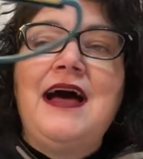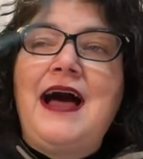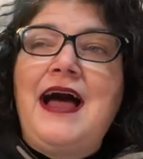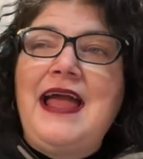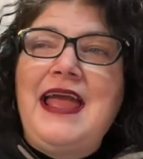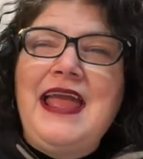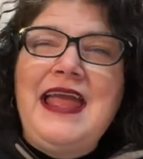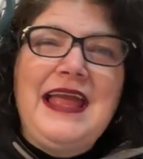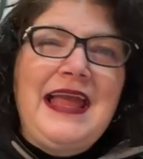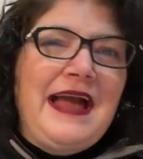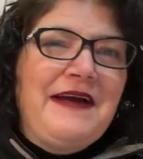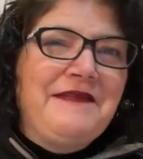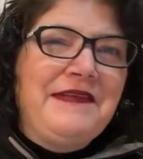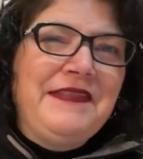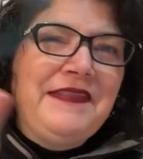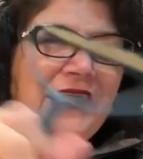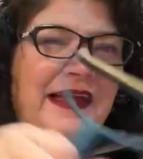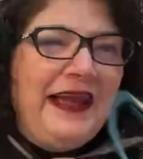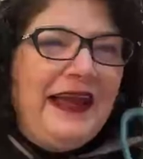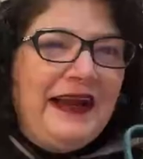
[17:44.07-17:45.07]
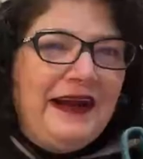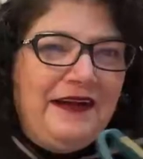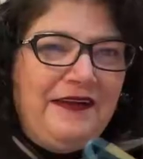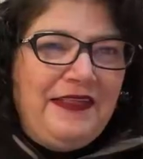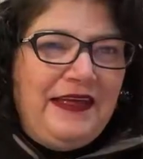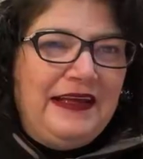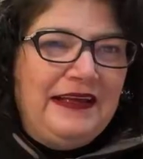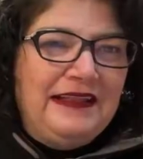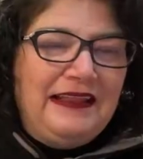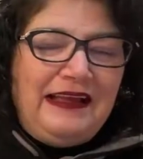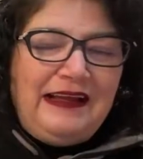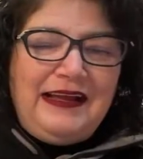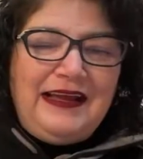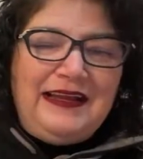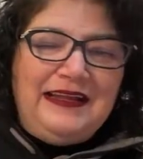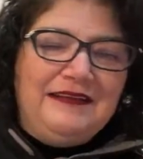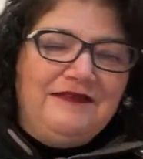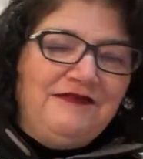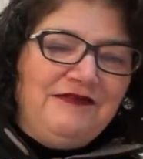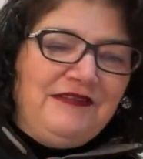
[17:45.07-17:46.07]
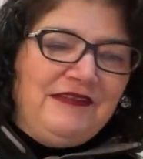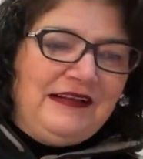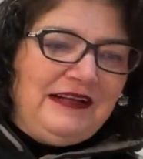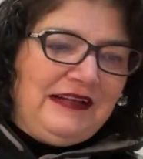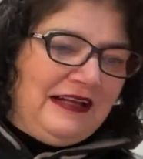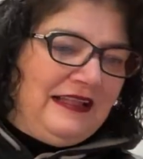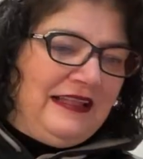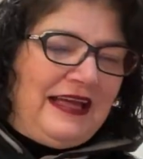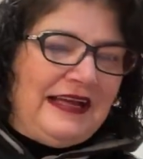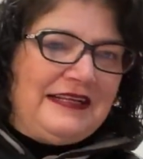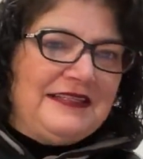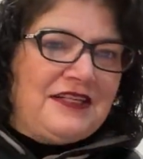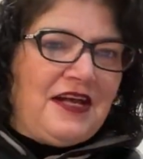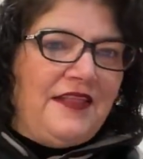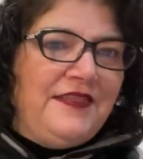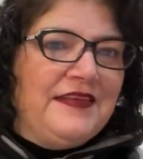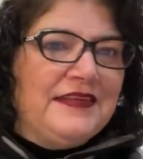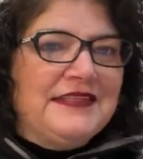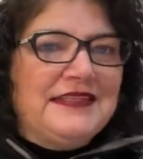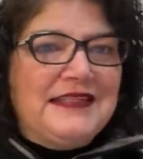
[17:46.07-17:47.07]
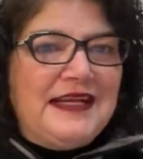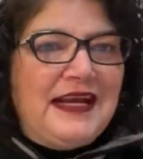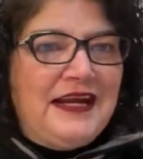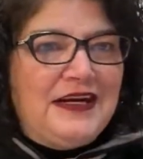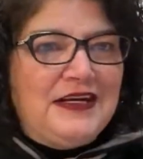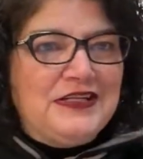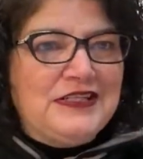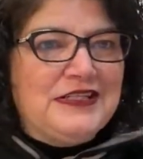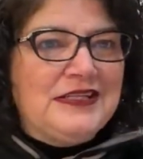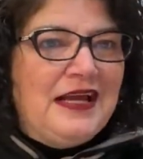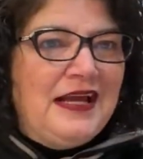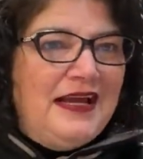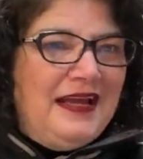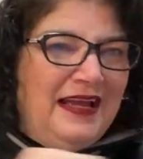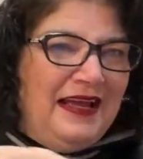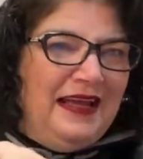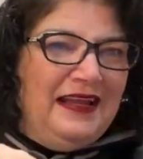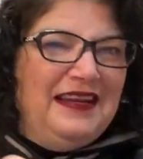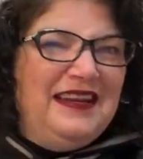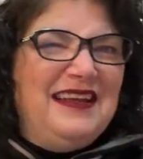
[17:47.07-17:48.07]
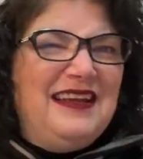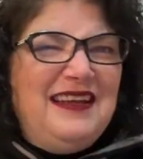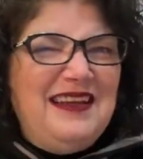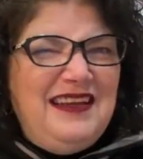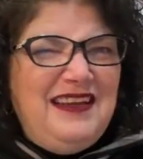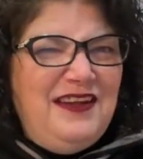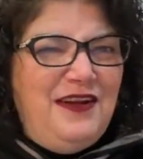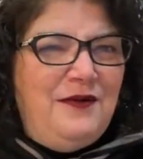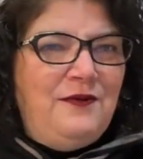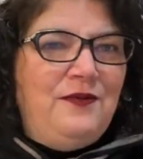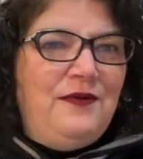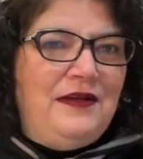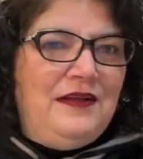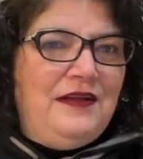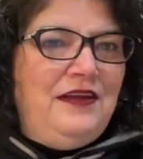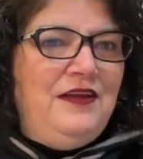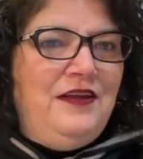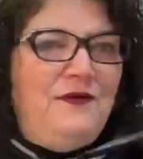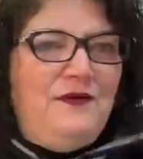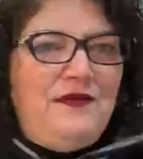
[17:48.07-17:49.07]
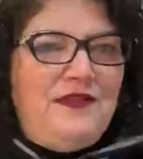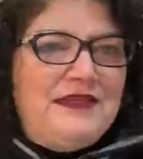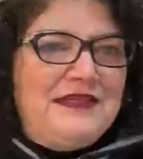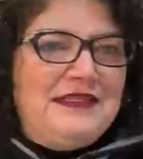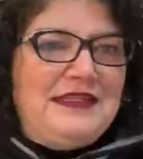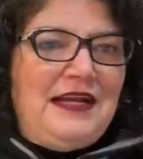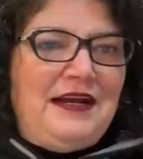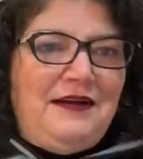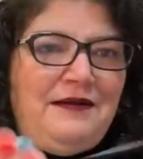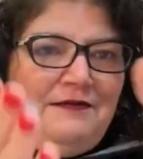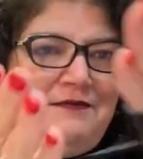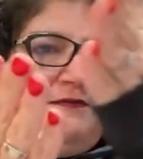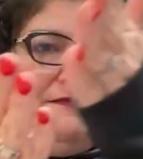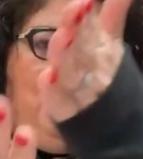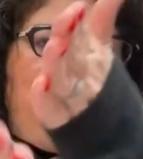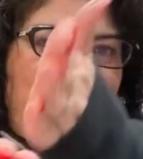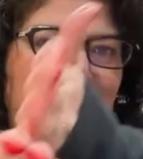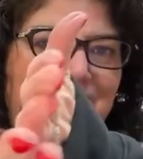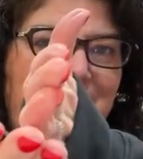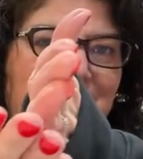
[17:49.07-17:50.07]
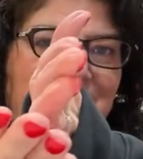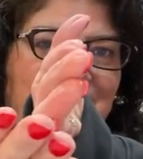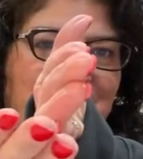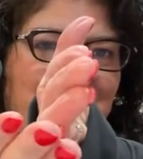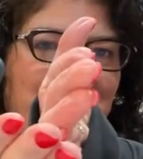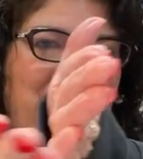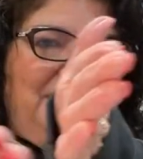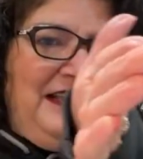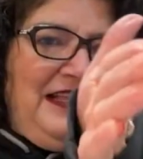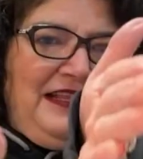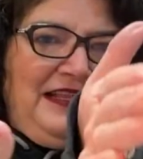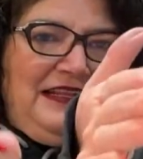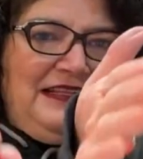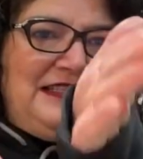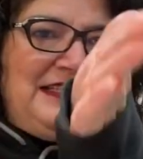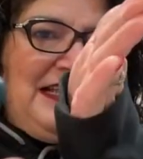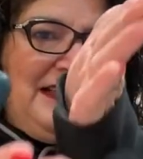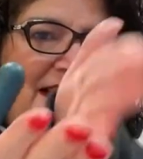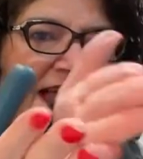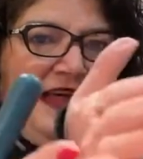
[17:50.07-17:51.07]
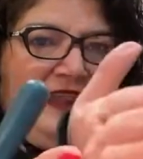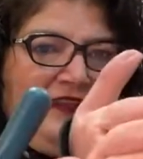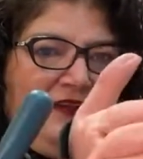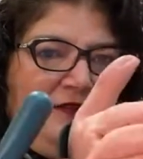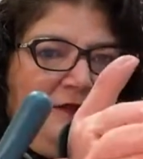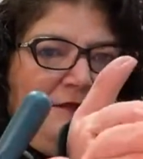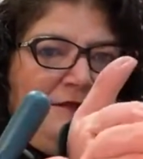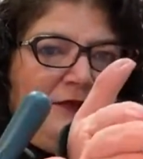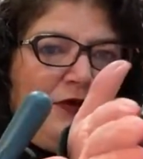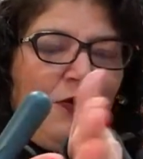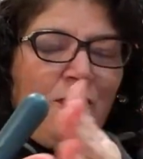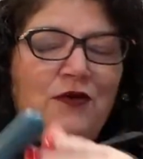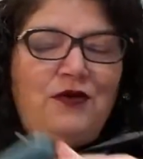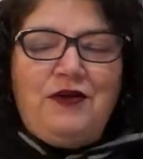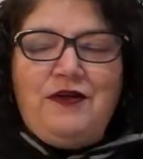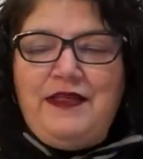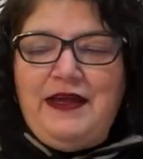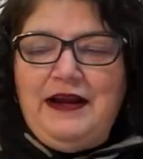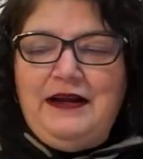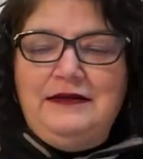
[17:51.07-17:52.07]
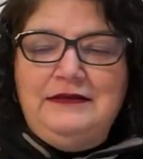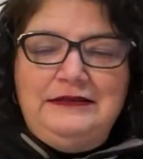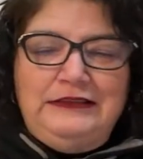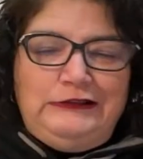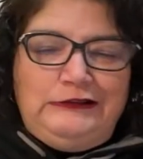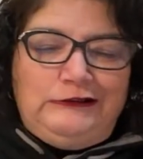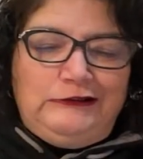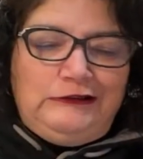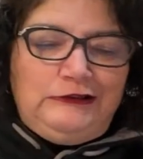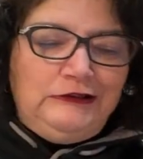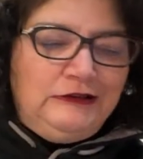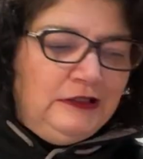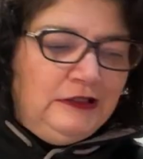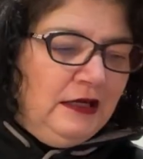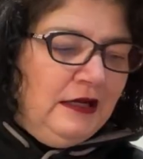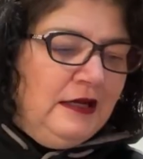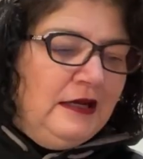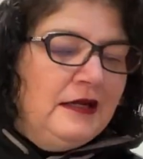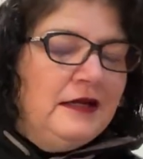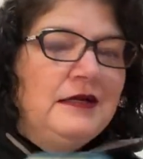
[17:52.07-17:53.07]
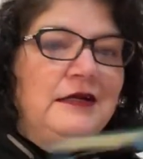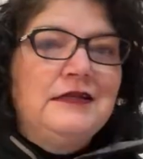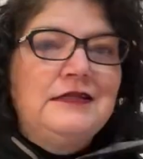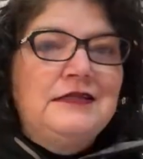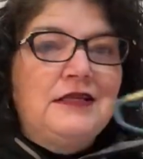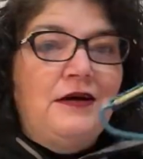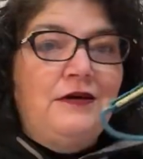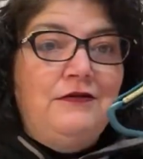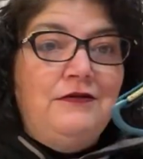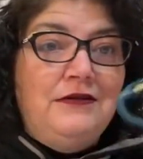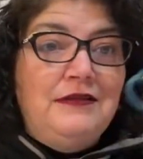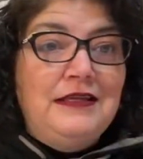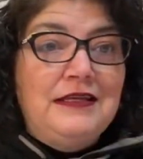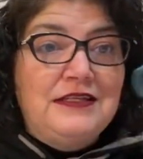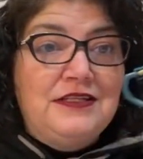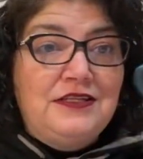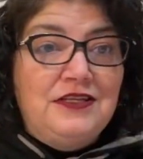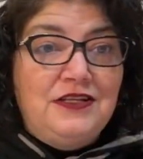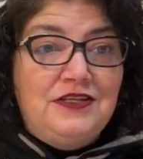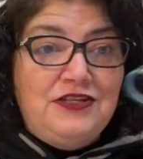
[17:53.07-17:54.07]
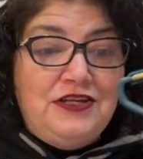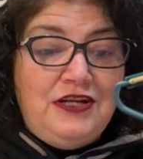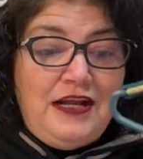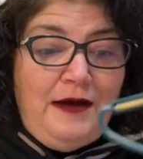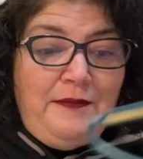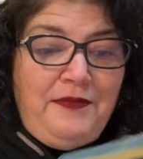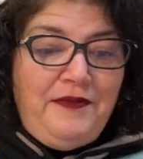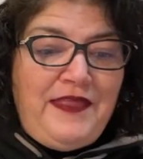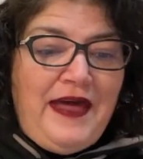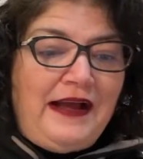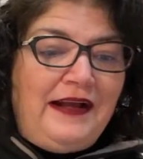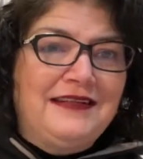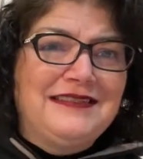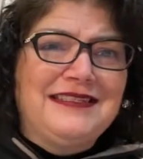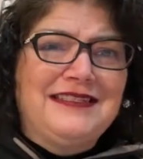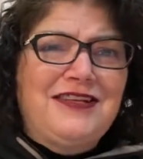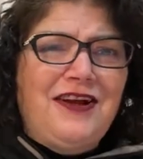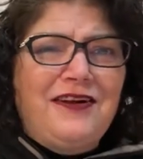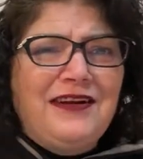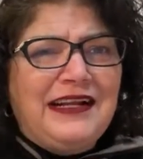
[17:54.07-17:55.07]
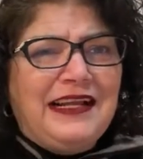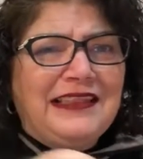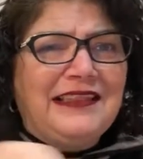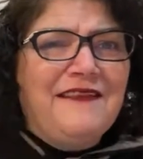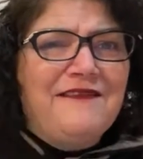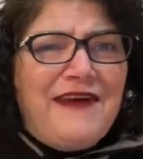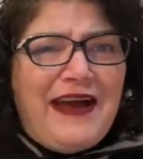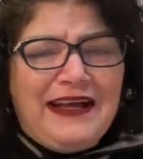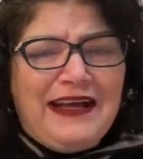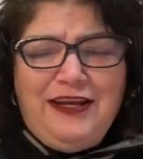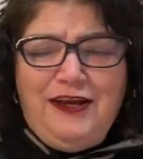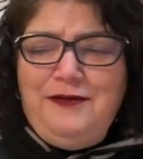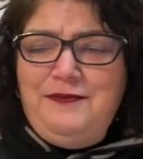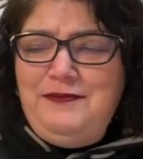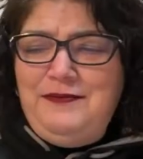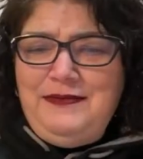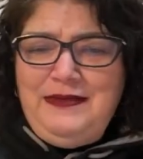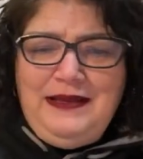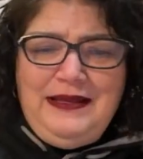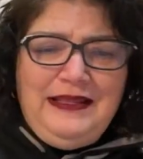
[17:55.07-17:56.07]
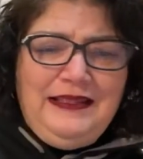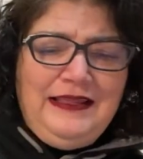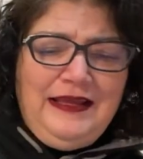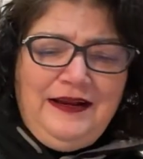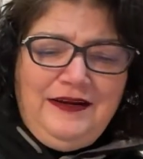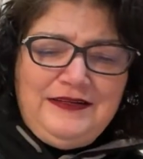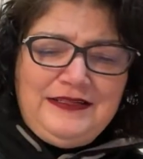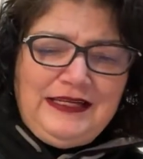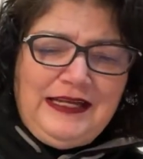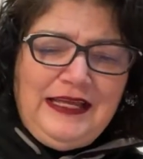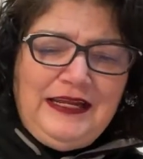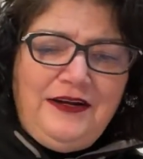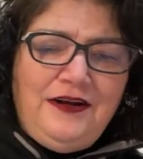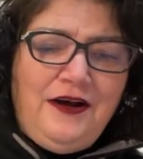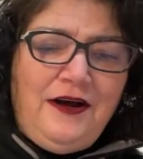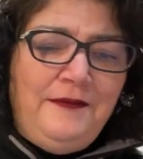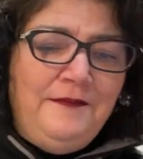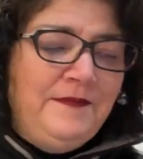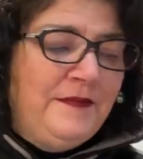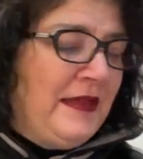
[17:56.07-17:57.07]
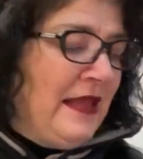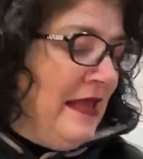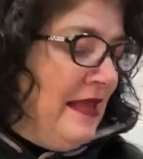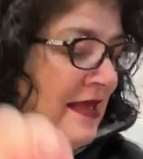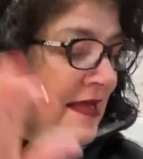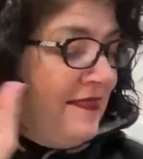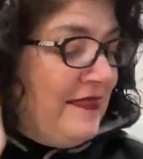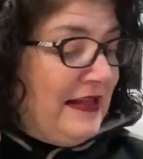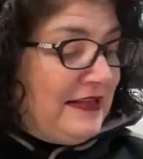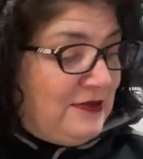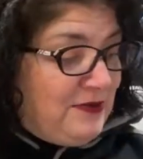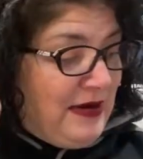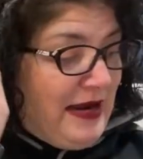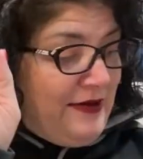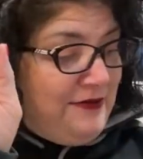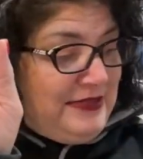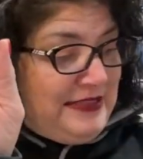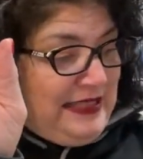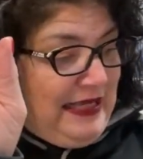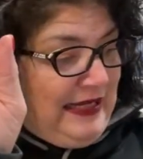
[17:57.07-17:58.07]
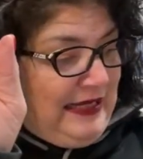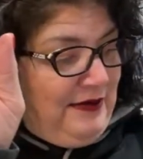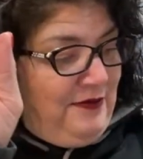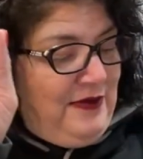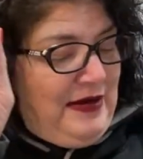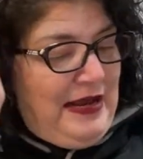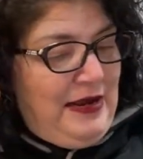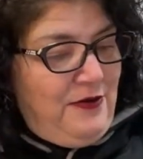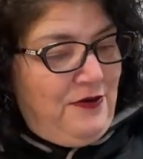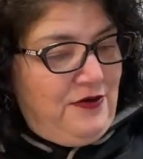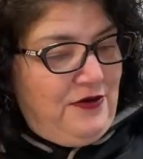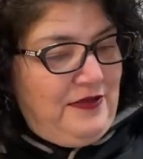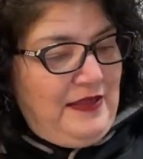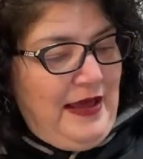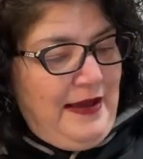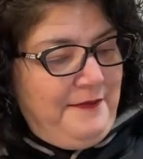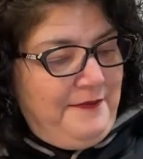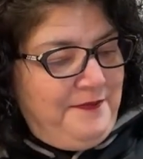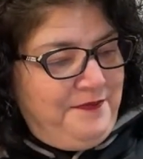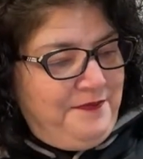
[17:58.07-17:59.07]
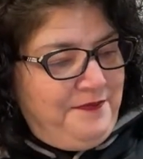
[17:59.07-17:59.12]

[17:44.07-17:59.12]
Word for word: I hate having the hair that like kind of collects on the stairs and you know, where, you know, where the stair in that little corner there. Ugh. So this should help with that because it's hard to get the vacuum in there to get it all. That's what I was thinking when I ordered that.